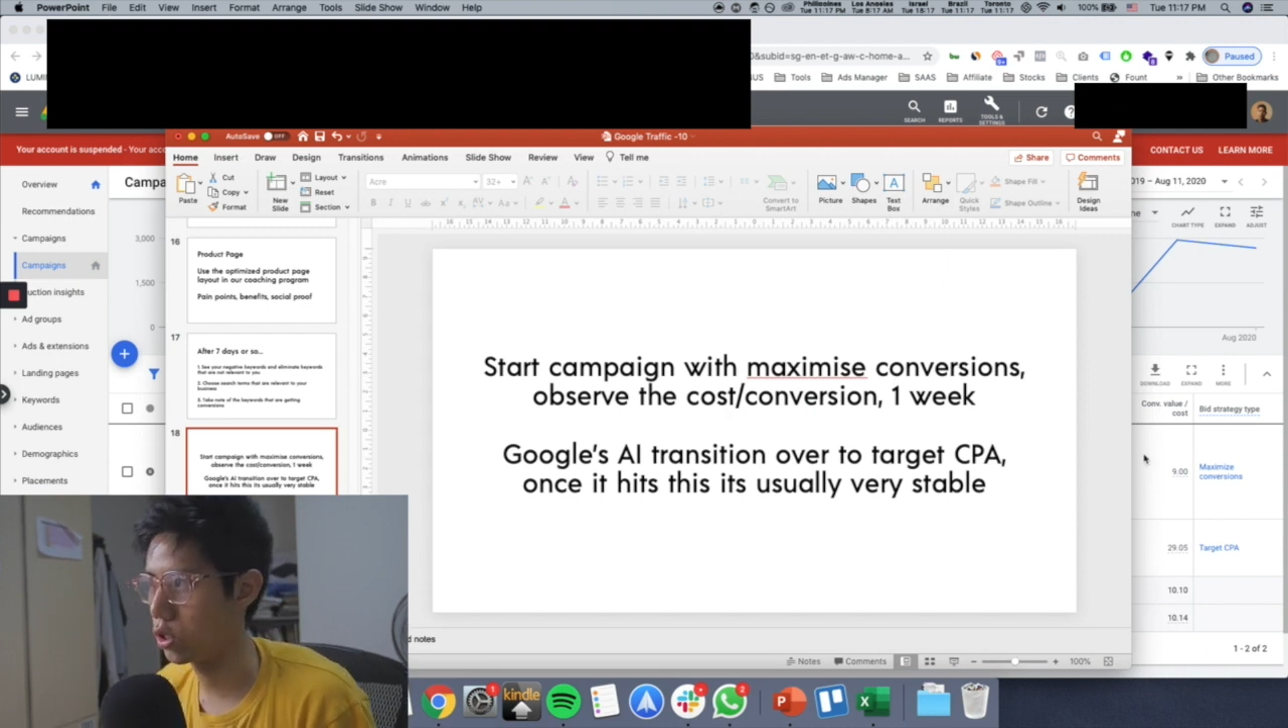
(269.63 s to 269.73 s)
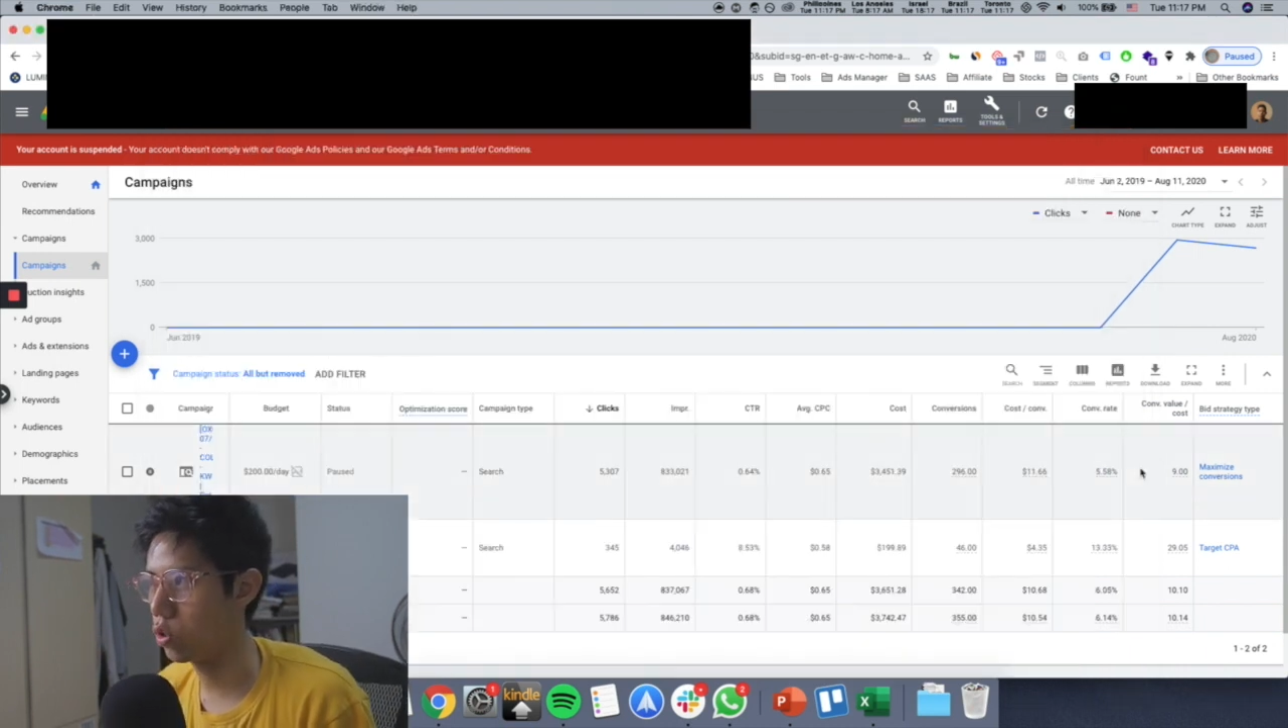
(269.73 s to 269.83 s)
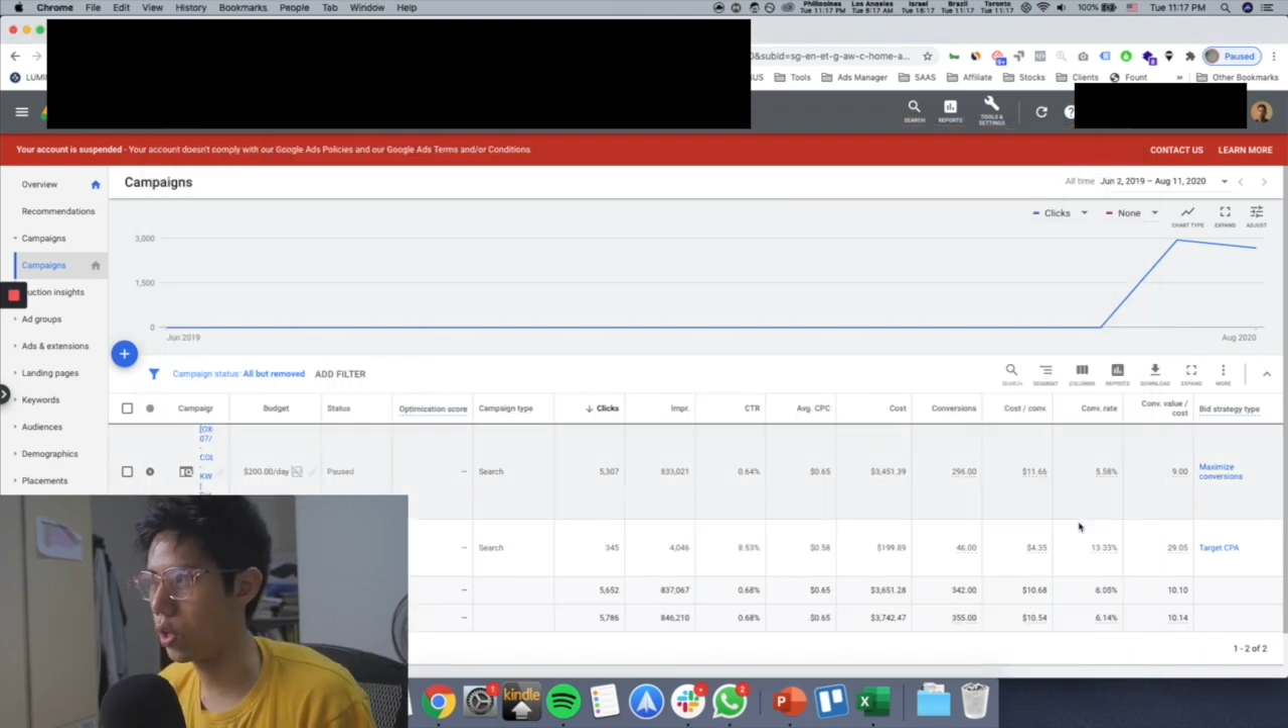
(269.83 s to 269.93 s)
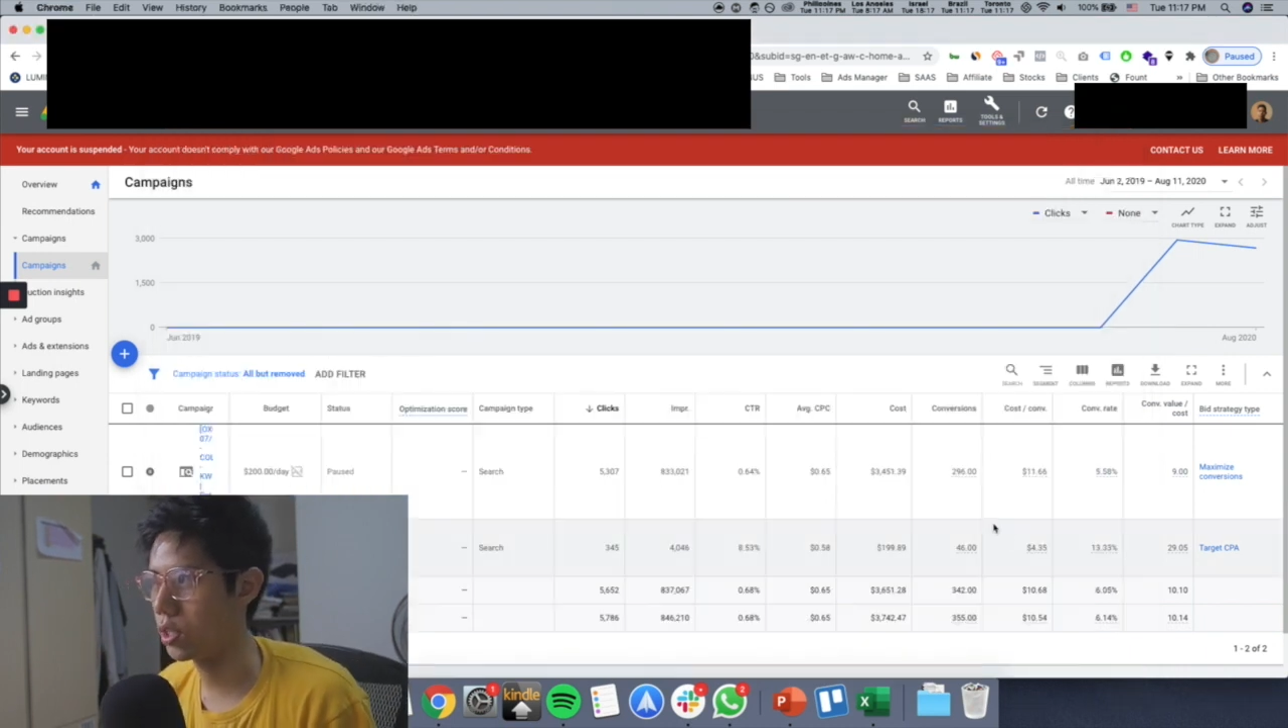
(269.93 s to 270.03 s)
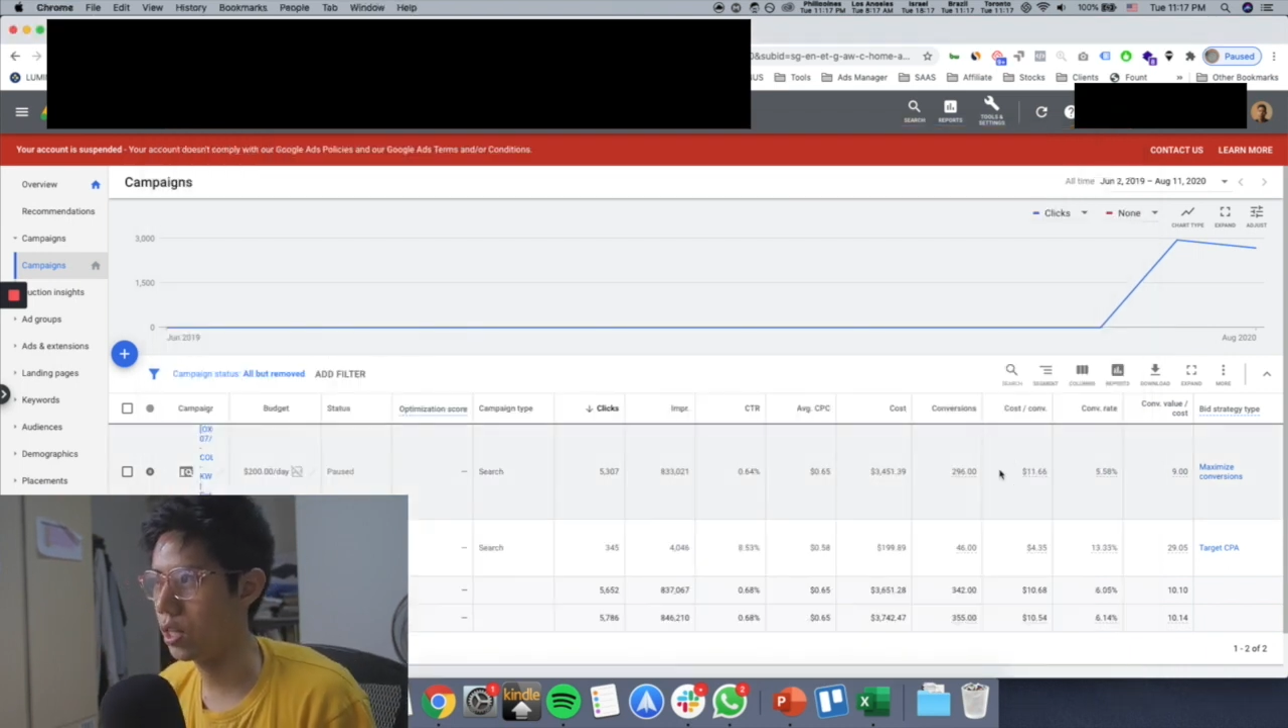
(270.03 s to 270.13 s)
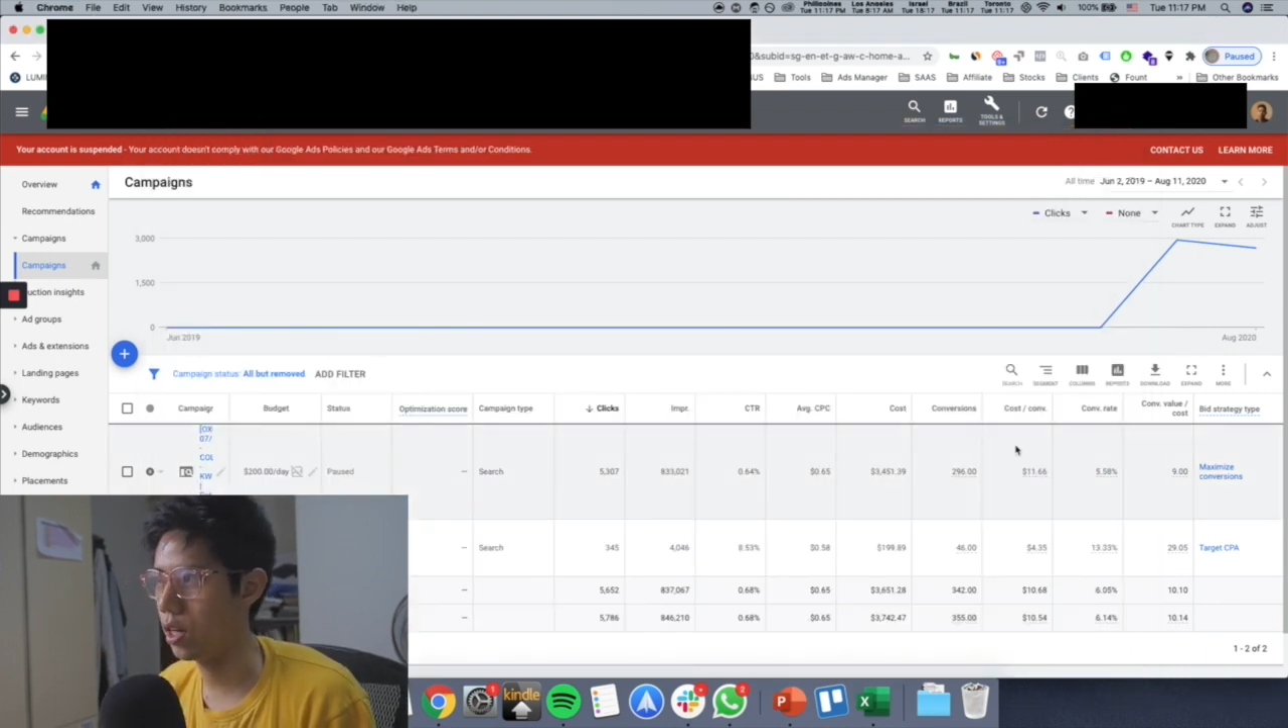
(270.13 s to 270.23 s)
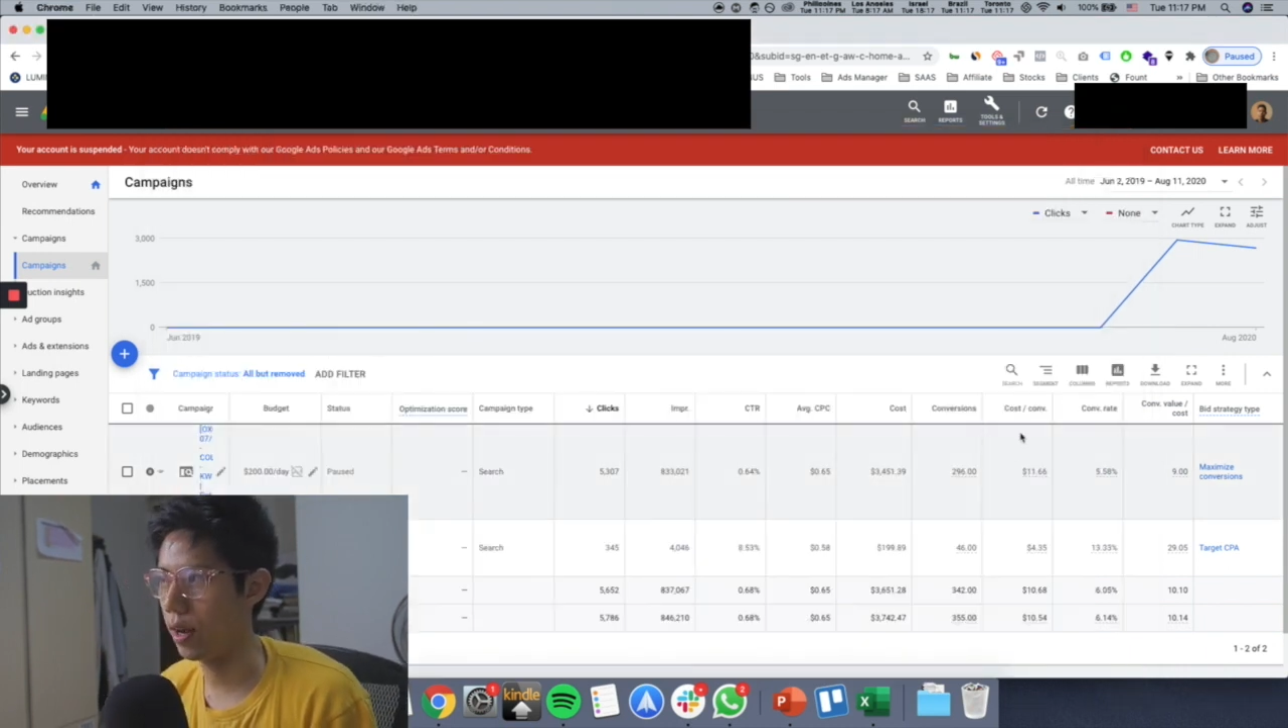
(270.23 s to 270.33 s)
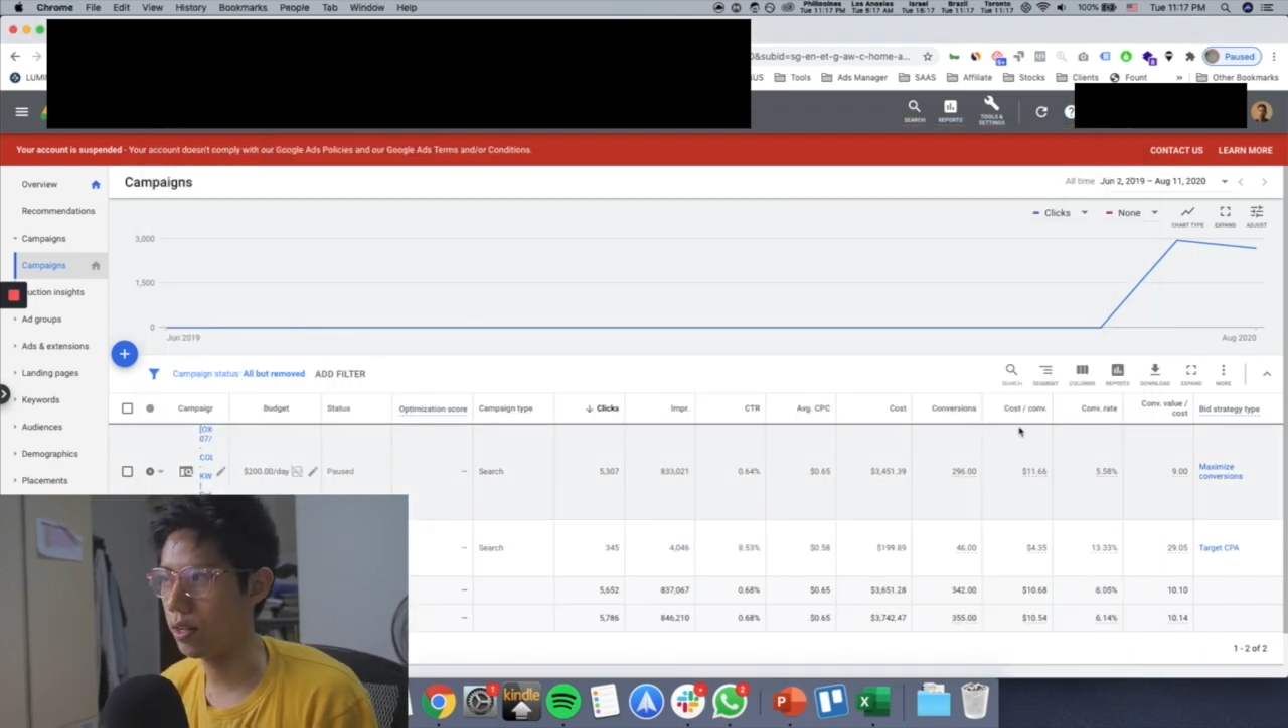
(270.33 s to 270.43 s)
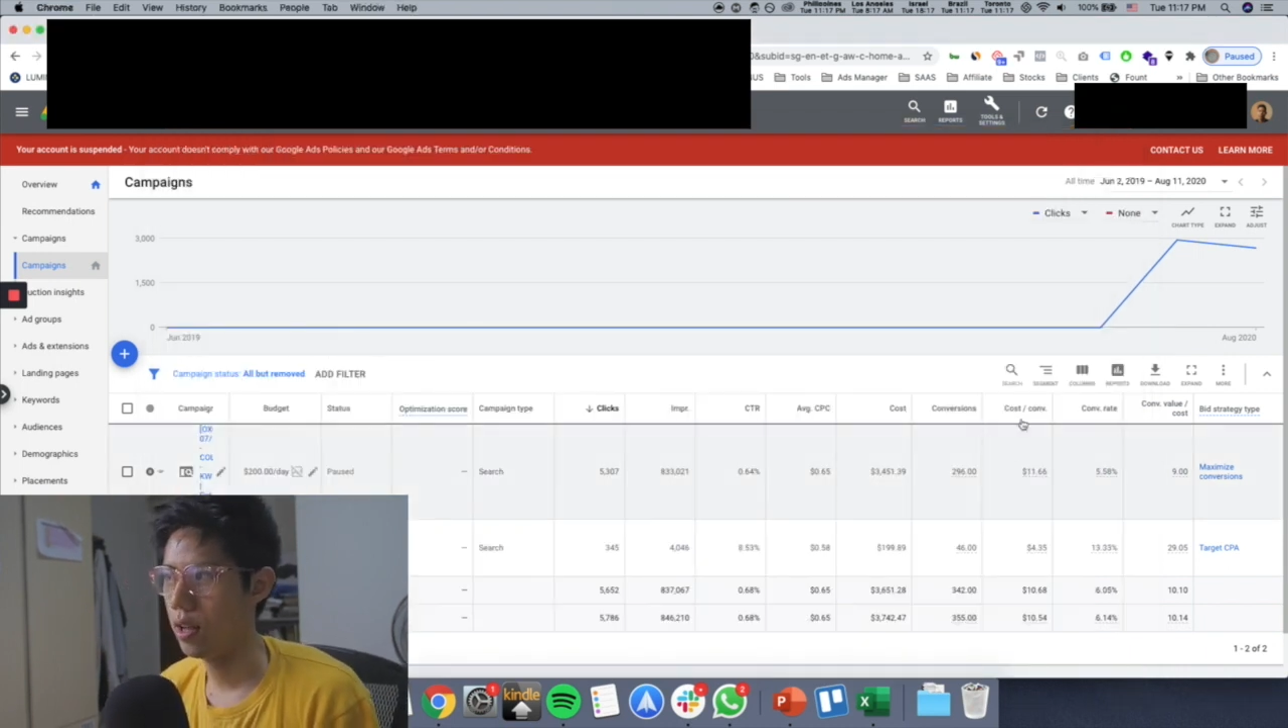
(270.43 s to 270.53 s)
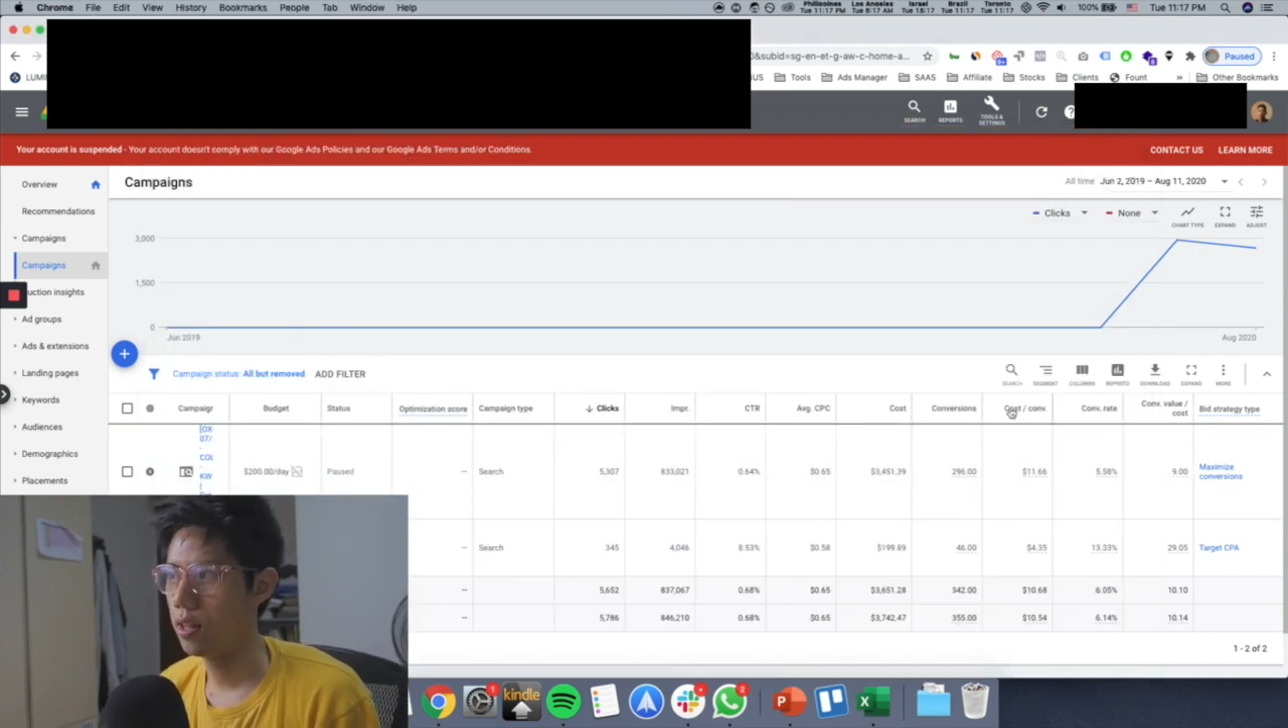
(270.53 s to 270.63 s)
So you can see here,
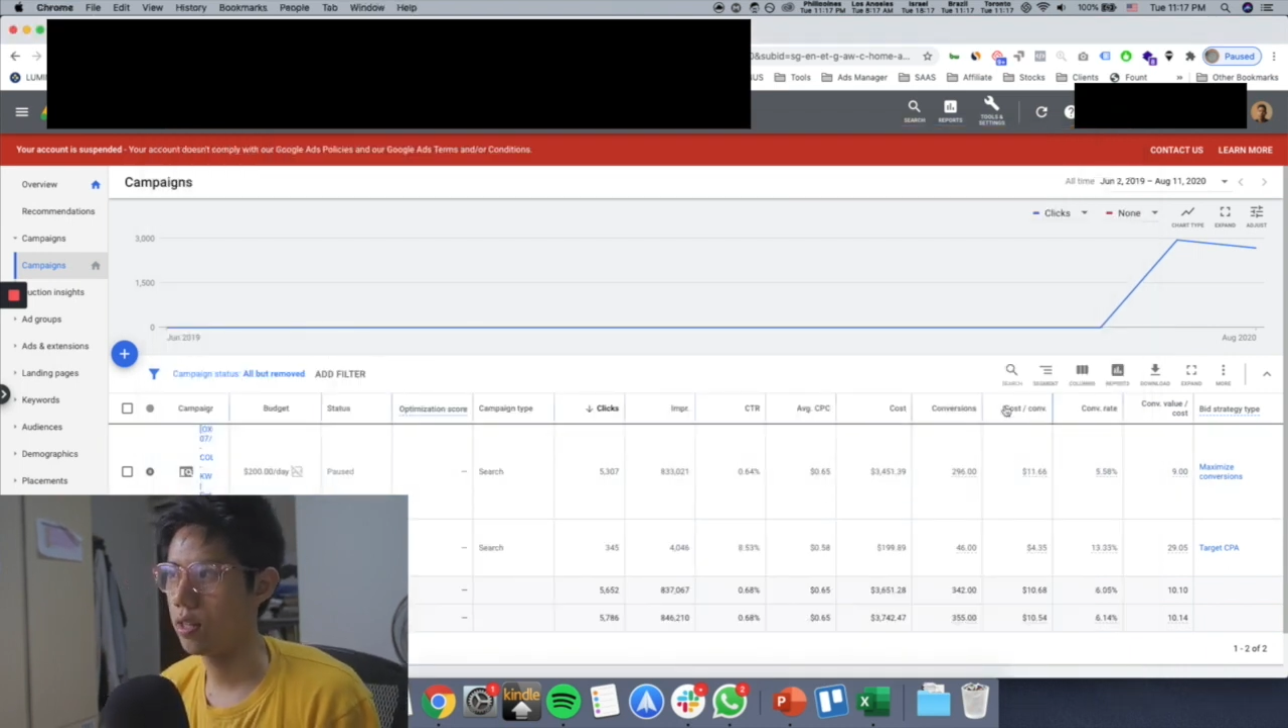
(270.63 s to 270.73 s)
right,